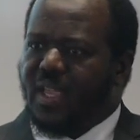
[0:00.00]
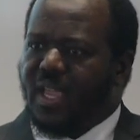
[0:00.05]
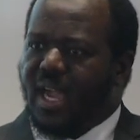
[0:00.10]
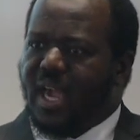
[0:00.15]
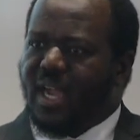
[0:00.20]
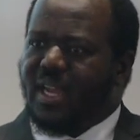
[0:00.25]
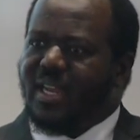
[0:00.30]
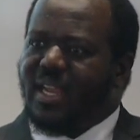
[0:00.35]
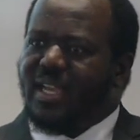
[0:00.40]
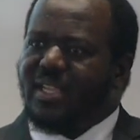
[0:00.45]

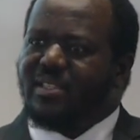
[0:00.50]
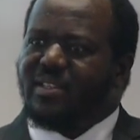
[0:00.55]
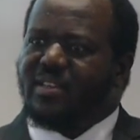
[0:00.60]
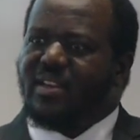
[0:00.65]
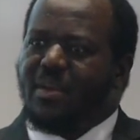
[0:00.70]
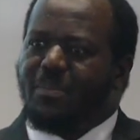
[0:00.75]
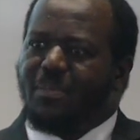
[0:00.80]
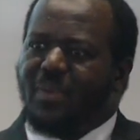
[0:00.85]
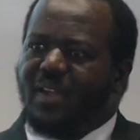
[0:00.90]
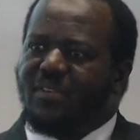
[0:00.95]
And that
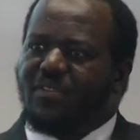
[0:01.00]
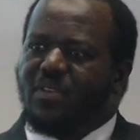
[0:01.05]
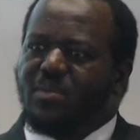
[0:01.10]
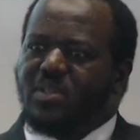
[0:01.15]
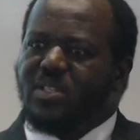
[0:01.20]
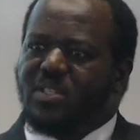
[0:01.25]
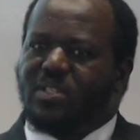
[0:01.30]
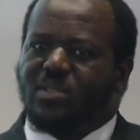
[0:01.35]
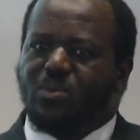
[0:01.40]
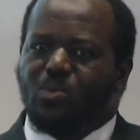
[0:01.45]
integrated platform
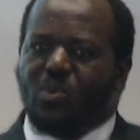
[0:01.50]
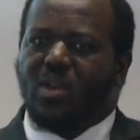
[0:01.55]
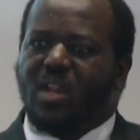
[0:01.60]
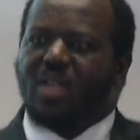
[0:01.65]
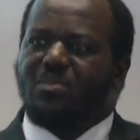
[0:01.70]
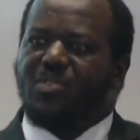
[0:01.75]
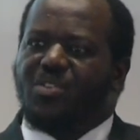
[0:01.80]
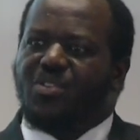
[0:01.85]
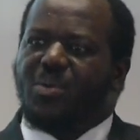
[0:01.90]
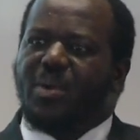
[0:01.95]
is what
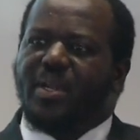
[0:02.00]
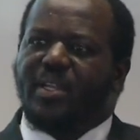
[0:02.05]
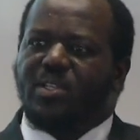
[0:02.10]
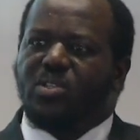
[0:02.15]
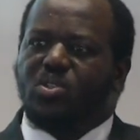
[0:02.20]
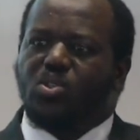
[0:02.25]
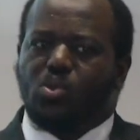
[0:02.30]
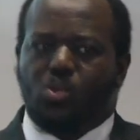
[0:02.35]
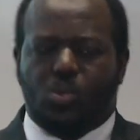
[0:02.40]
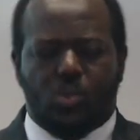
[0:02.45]
I'm trying
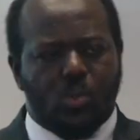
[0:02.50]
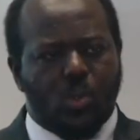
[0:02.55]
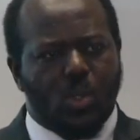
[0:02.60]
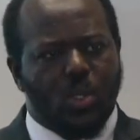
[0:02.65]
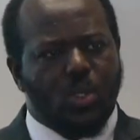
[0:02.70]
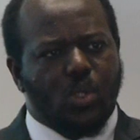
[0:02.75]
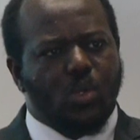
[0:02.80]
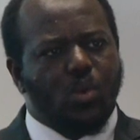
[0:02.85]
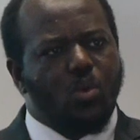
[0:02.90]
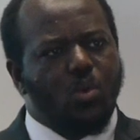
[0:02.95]
to,
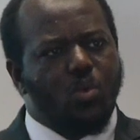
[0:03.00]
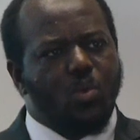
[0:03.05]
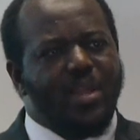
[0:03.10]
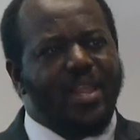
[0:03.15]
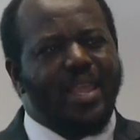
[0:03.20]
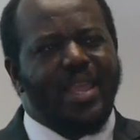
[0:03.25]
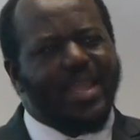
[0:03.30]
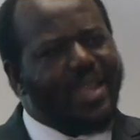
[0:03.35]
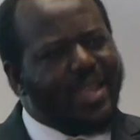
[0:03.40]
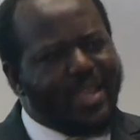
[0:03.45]
you know,
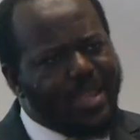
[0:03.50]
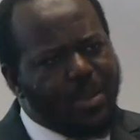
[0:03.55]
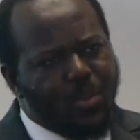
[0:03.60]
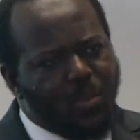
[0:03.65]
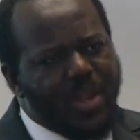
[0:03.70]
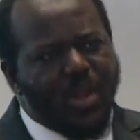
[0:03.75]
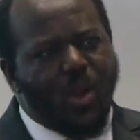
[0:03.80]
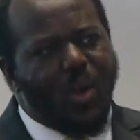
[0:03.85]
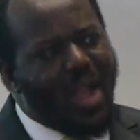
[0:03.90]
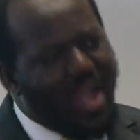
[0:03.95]
we,
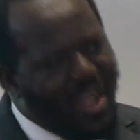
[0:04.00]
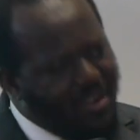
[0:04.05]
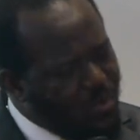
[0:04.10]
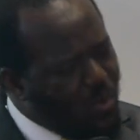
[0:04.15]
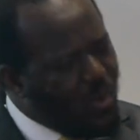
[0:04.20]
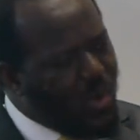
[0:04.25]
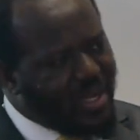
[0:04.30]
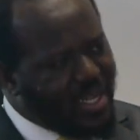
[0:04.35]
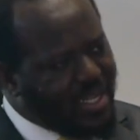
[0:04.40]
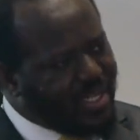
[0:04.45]
we don't have
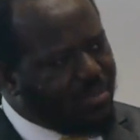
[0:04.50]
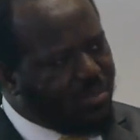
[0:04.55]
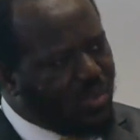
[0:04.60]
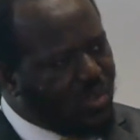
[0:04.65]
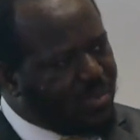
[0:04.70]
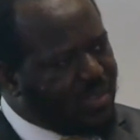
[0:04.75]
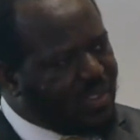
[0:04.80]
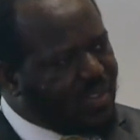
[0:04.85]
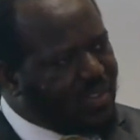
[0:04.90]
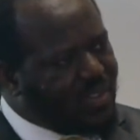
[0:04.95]
one at the
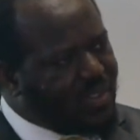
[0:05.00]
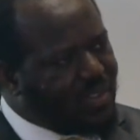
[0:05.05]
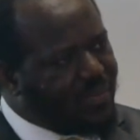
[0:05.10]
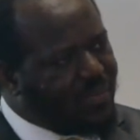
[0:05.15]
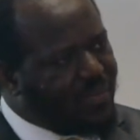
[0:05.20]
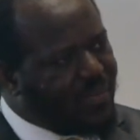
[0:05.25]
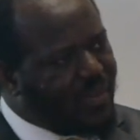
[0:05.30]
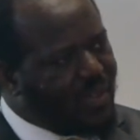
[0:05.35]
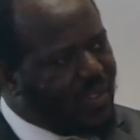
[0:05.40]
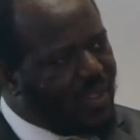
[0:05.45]
moment.
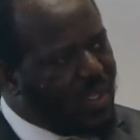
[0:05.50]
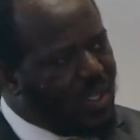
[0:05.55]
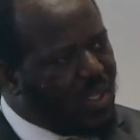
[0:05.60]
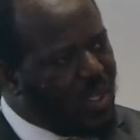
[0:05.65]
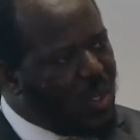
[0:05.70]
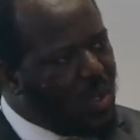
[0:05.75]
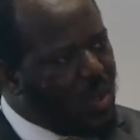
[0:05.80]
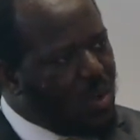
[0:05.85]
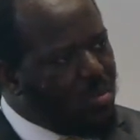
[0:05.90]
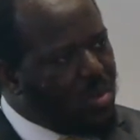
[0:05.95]

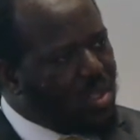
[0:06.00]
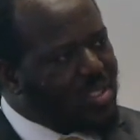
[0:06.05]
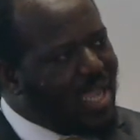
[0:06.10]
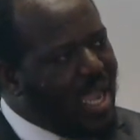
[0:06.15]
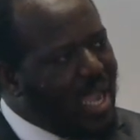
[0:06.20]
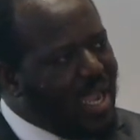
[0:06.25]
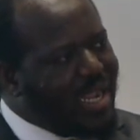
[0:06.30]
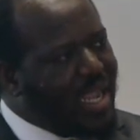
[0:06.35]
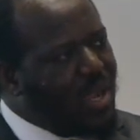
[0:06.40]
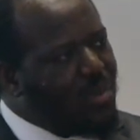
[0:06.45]
But
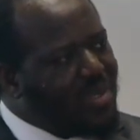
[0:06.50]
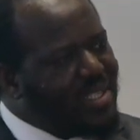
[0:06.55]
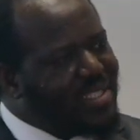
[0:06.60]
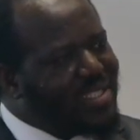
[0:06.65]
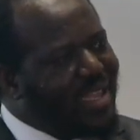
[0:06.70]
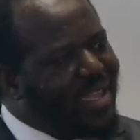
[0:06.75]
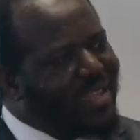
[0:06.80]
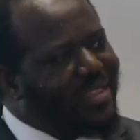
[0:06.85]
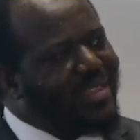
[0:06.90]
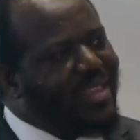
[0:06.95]
how can we
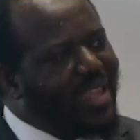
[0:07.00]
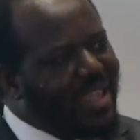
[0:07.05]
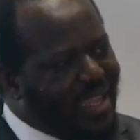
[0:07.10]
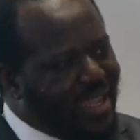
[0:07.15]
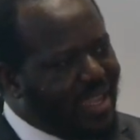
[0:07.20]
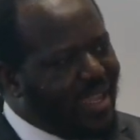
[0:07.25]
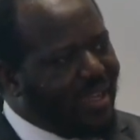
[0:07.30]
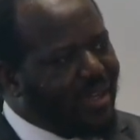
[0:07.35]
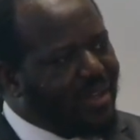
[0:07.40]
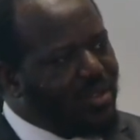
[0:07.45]
start
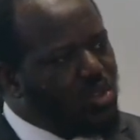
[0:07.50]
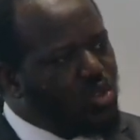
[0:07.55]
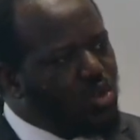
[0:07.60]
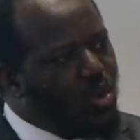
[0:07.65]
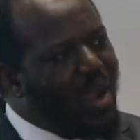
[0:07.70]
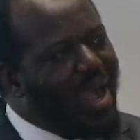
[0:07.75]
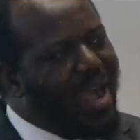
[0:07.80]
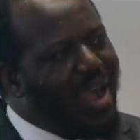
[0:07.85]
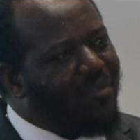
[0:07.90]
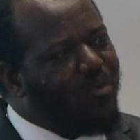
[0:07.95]
thinking to
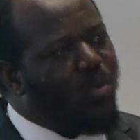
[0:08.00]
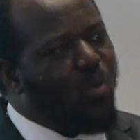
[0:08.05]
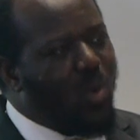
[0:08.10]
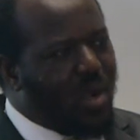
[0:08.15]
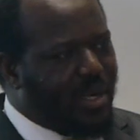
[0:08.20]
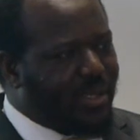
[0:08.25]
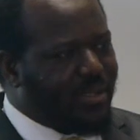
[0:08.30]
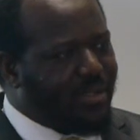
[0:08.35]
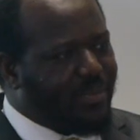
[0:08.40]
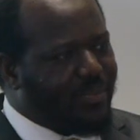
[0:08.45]
have
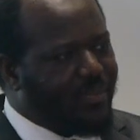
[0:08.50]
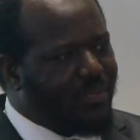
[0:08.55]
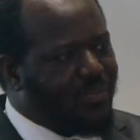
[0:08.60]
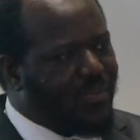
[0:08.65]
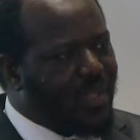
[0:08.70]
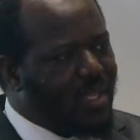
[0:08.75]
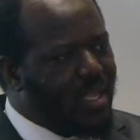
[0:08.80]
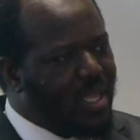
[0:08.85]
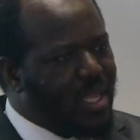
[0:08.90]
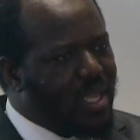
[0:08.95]
one?
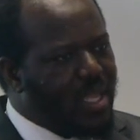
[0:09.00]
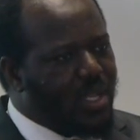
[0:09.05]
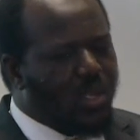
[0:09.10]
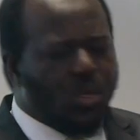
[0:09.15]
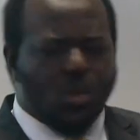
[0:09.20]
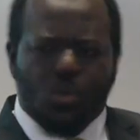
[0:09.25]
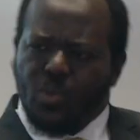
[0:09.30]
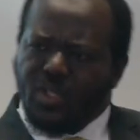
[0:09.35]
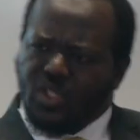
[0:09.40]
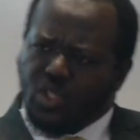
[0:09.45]
You
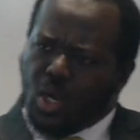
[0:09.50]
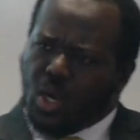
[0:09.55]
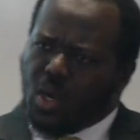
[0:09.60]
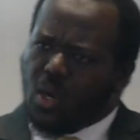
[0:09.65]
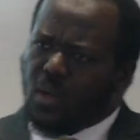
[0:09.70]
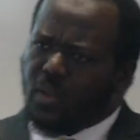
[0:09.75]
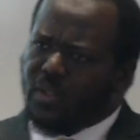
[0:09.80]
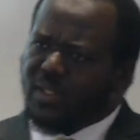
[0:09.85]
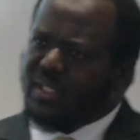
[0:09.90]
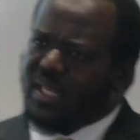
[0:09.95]
know, we talk
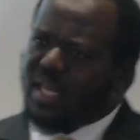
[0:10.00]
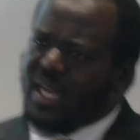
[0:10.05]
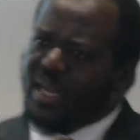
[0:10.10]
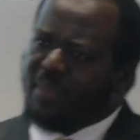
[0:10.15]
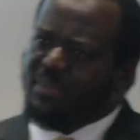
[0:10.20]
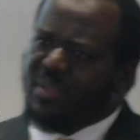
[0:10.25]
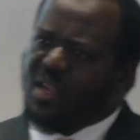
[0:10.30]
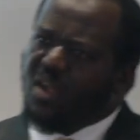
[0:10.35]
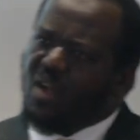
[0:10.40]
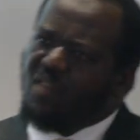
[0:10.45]
all the
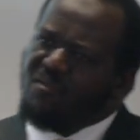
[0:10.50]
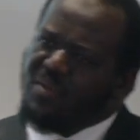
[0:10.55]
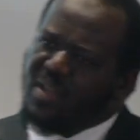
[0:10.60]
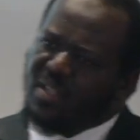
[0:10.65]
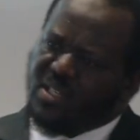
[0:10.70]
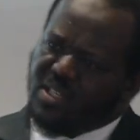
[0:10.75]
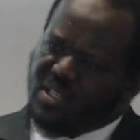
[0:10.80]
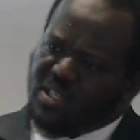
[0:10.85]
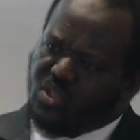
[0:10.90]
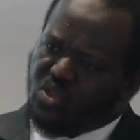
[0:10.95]
time, the
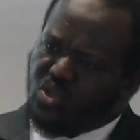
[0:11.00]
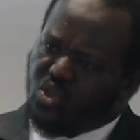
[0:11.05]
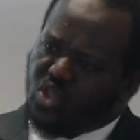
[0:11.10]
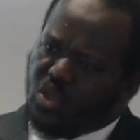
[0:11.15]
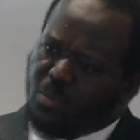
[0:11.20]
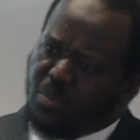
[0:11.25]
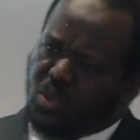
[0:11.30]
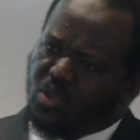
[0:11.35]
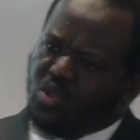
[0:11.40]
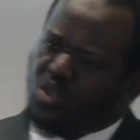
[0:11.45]
government need to
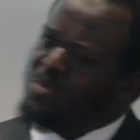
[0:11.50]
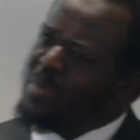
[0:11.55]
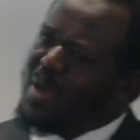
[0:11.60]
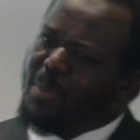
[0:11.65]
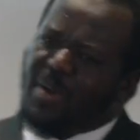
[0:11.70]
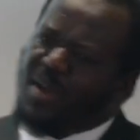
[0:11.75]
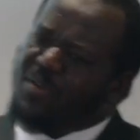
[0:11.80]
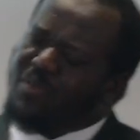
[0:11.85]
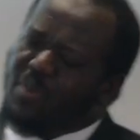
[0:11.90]
support us. But apart